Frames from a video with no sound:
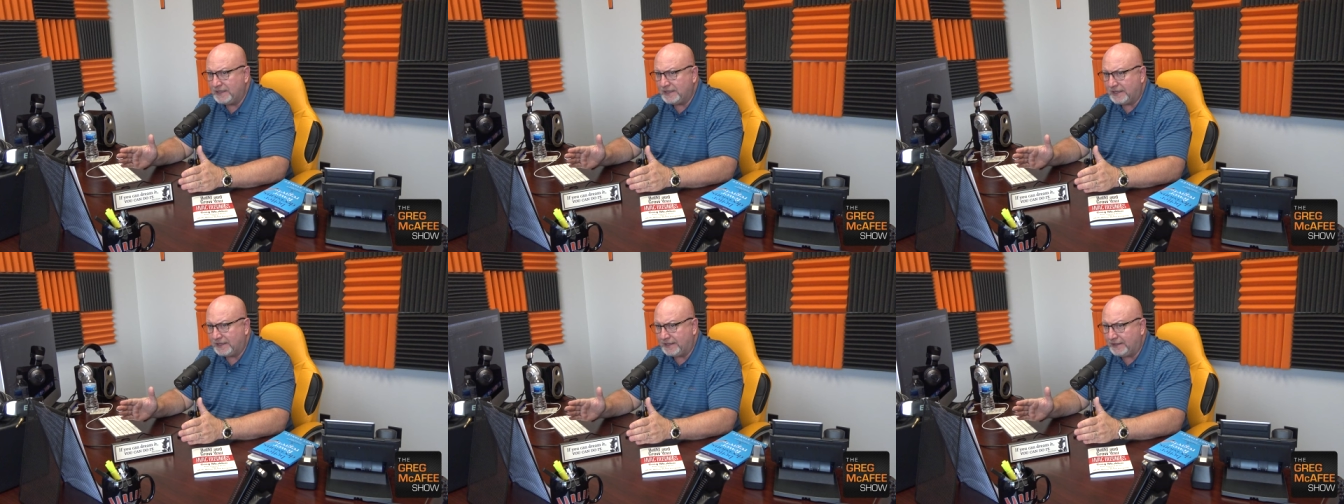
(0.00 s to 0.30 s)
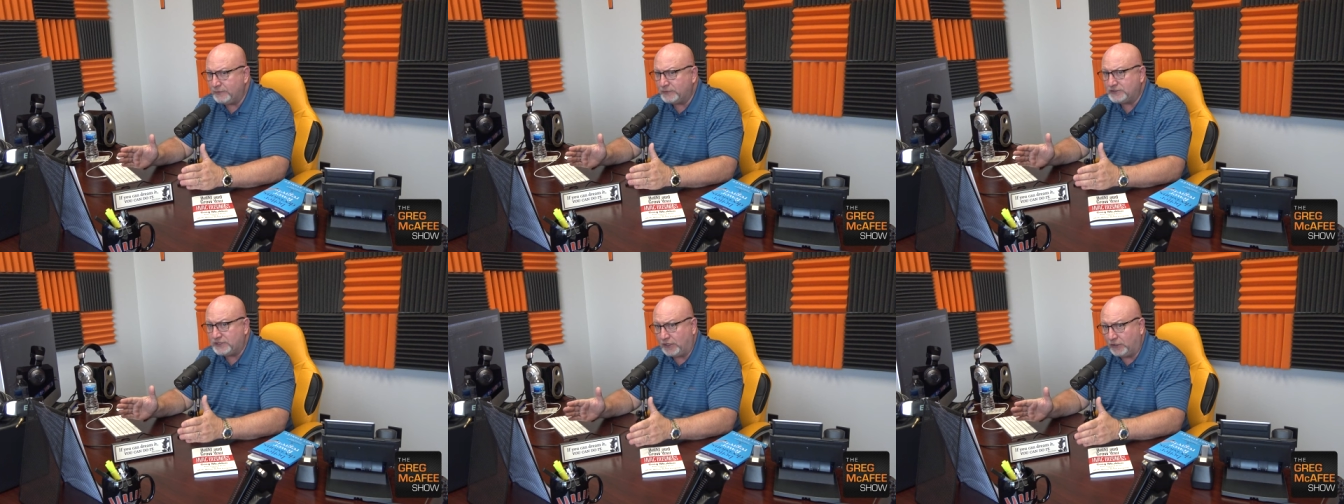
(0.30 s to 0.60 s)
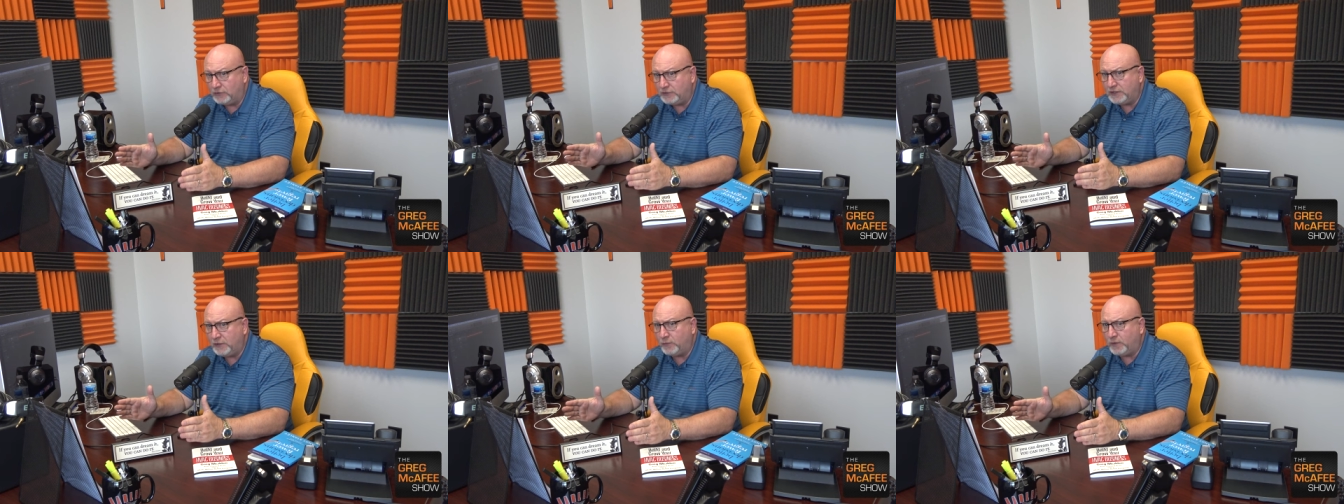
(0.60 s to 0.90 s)
And he was the
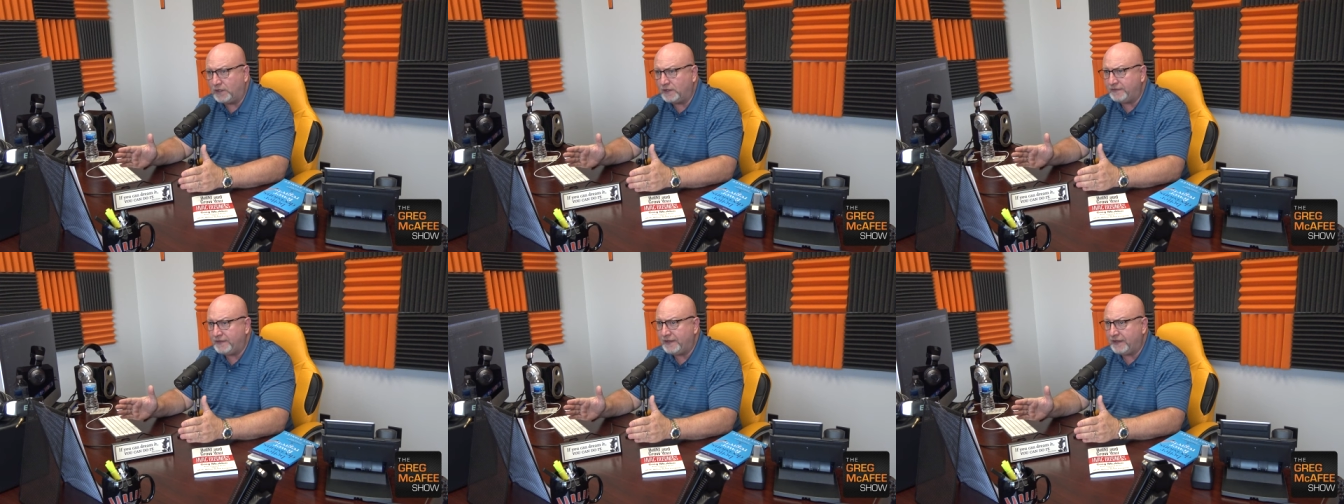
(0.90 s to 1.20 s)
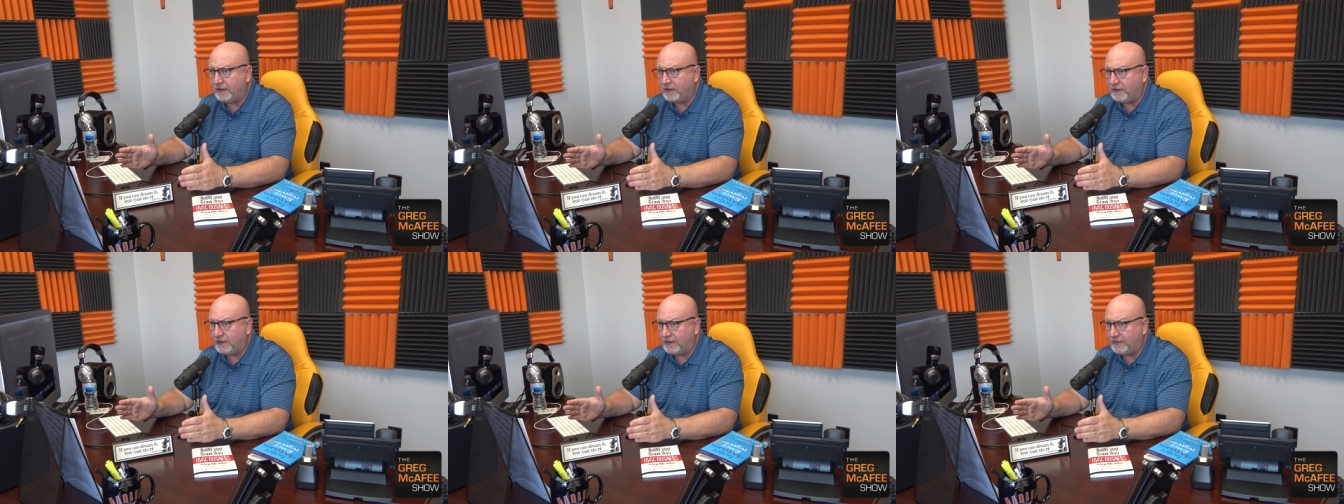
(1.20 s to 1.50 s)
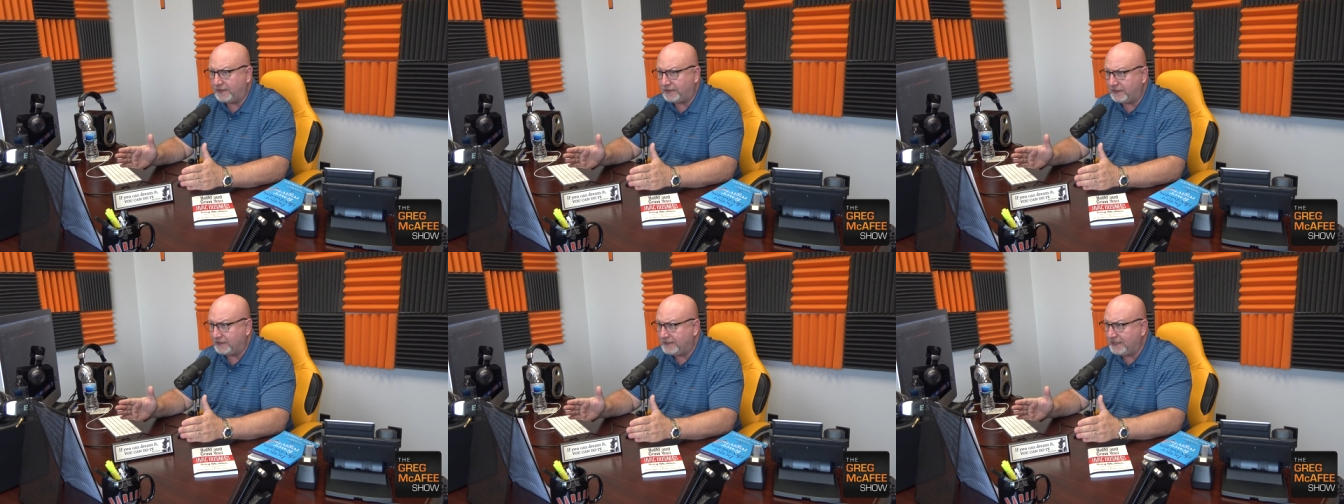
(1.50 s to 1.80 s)
only one in the area
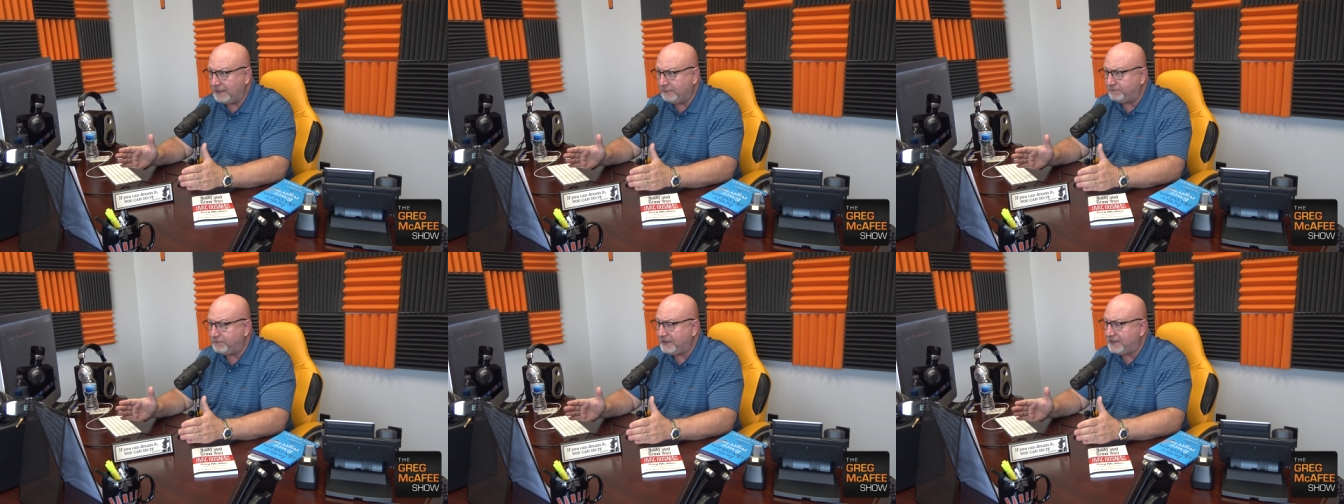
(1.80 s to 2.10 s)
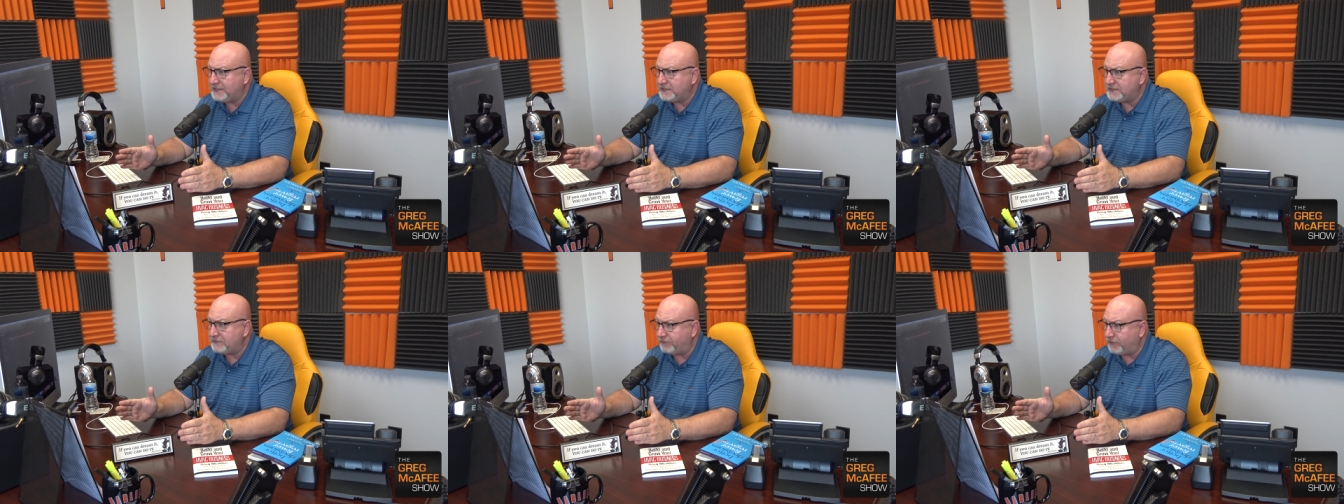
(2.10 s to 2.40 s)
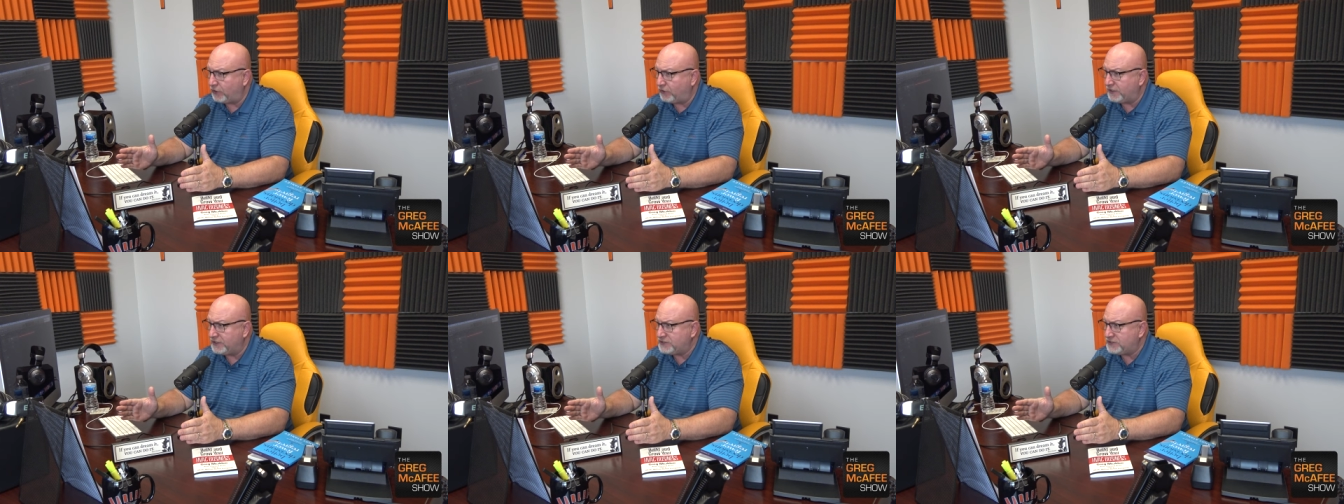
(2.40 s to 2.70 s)
that could keep these
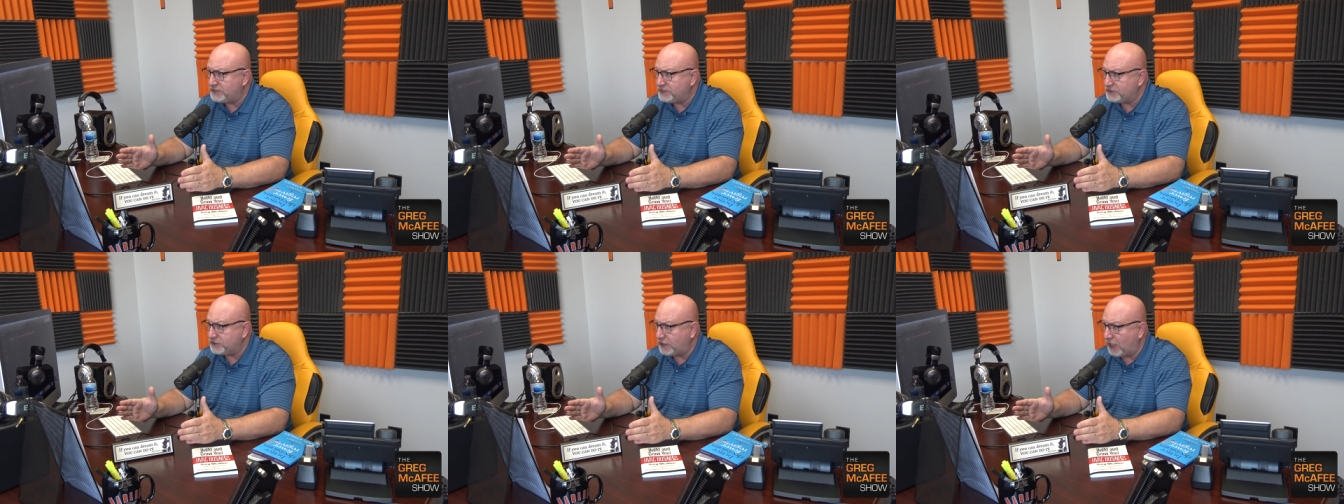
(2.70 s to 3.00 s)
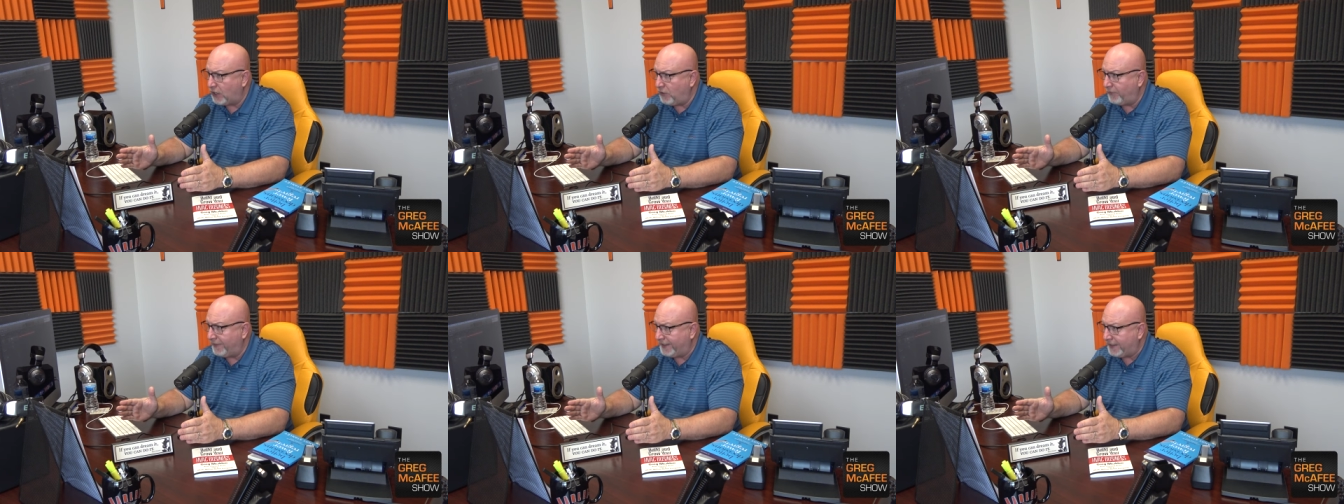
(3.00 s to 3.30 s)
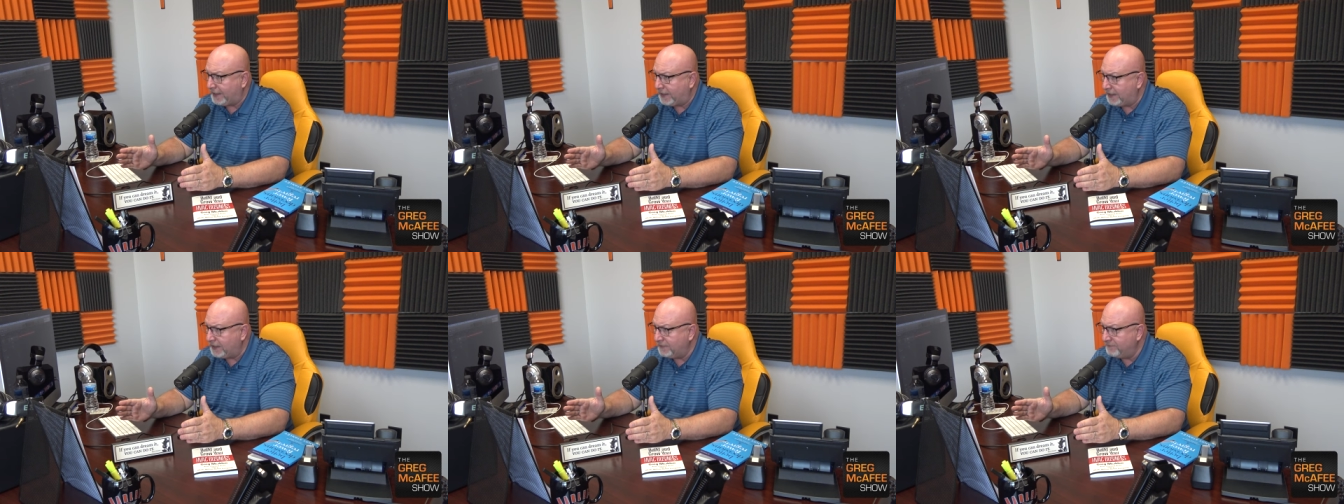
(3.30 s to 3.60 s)
furnaces going.